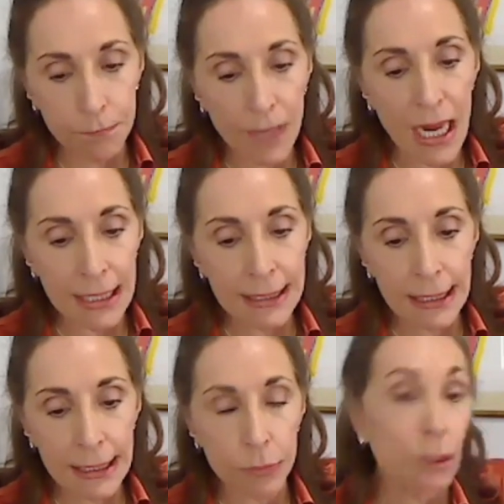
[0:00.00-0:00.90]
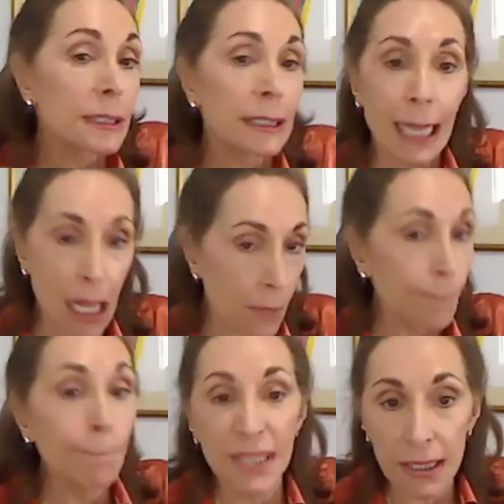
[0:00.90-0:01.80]
And he really helped
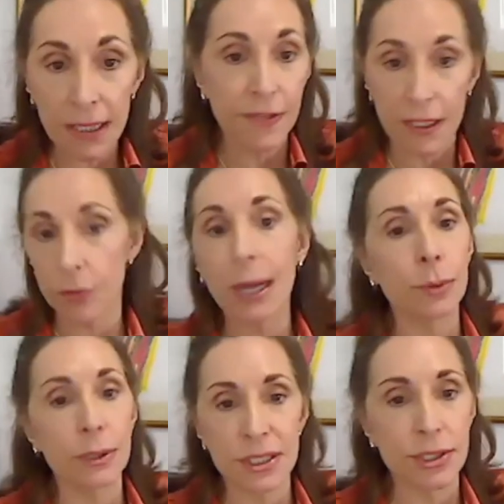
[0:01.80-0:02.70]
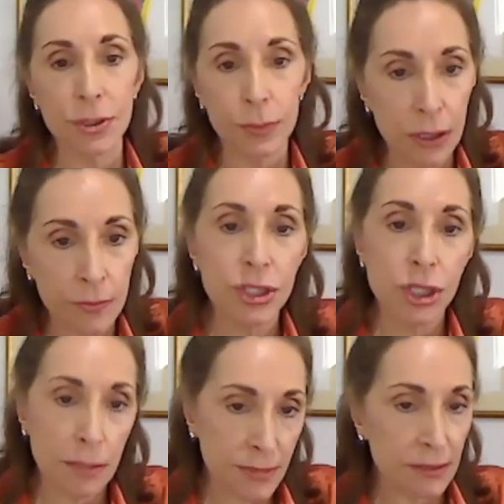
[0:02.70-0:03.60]
me figure out what to do. We almost
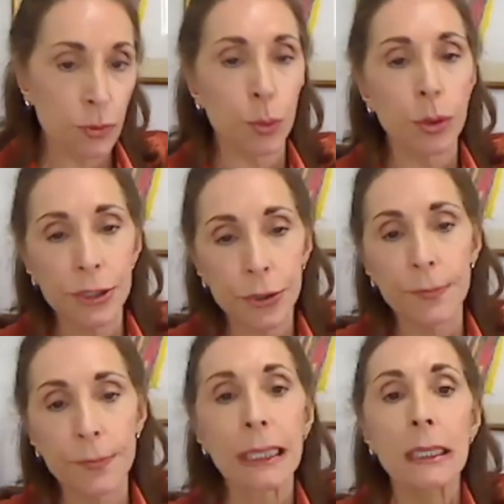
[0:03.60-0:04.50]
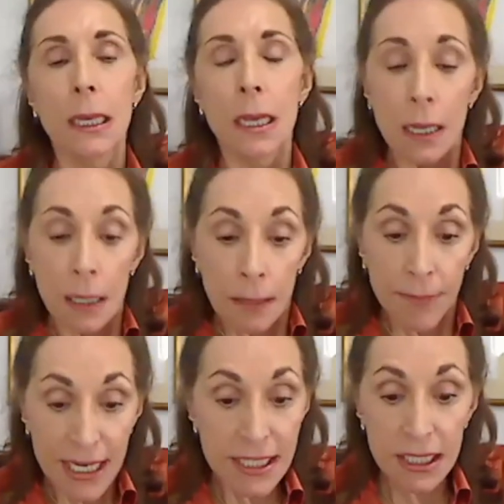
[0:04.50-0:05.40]
jumped in the water, but
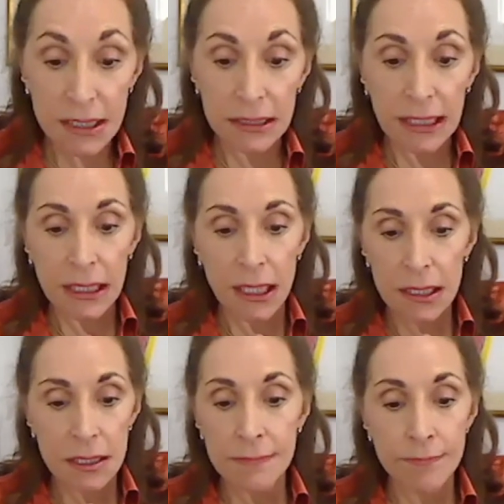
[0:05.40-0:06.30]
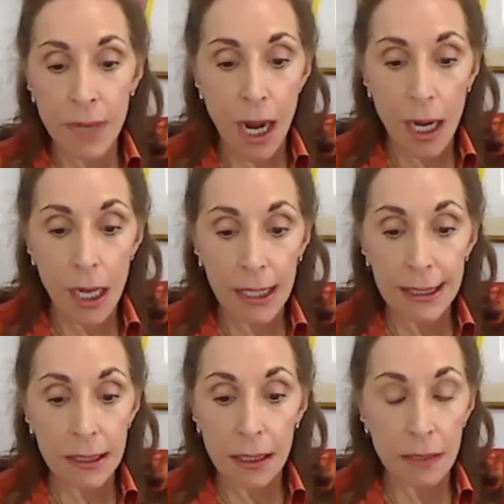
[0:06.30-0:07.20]
basically
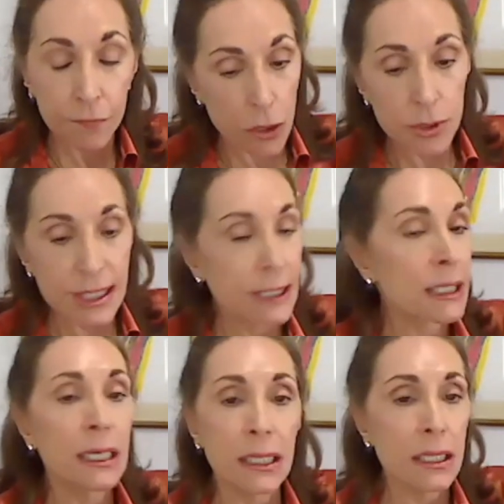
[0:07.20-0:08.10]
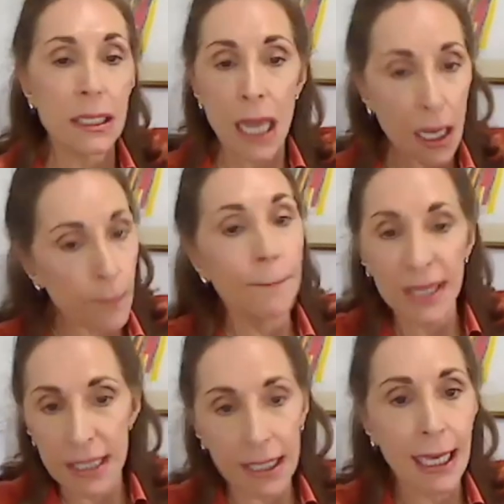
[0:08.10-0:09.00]
I froze, and he helped
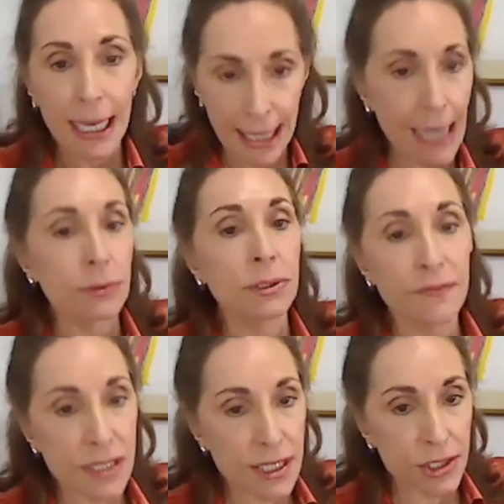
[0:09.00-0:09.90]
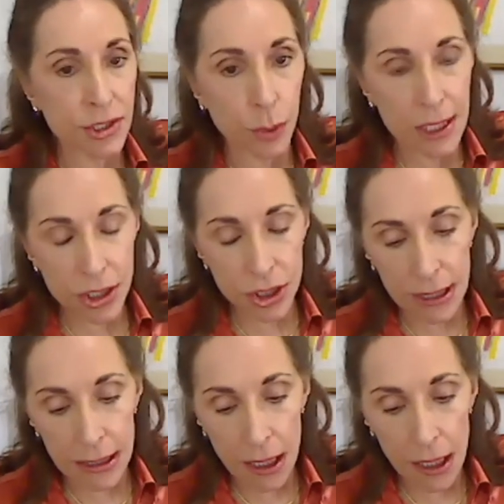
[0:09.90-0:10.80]
me get out of the situation.